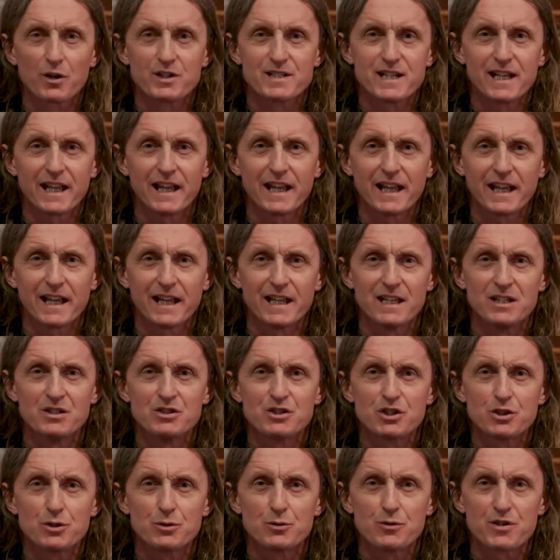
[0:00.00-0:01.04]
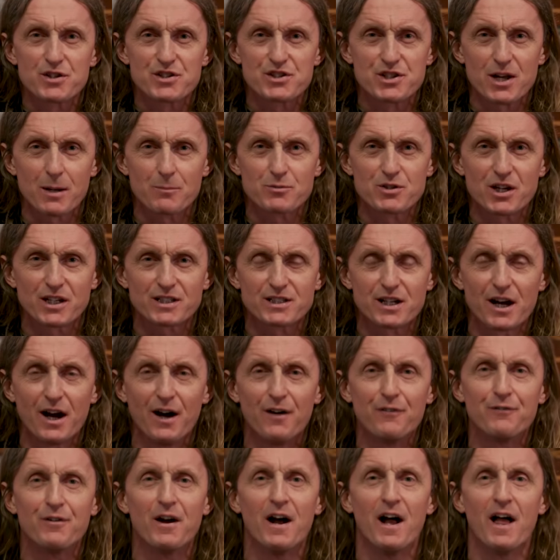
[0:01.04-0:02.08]
we're digging into the subject
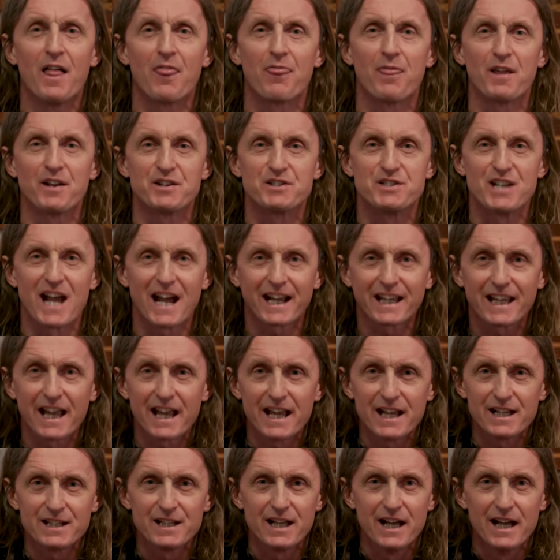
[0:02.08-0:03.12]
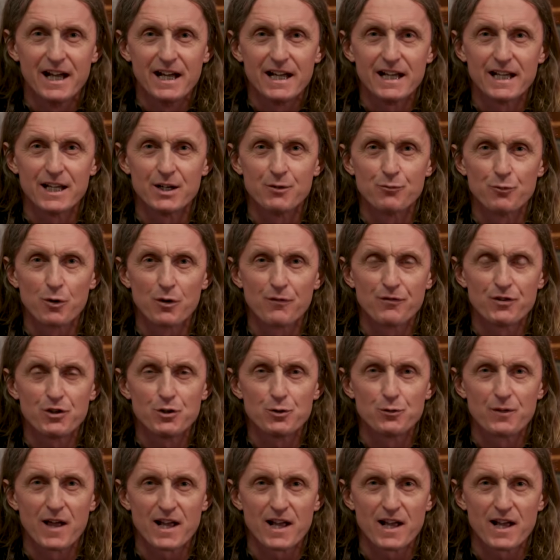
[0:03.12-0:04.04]
of the decade in review.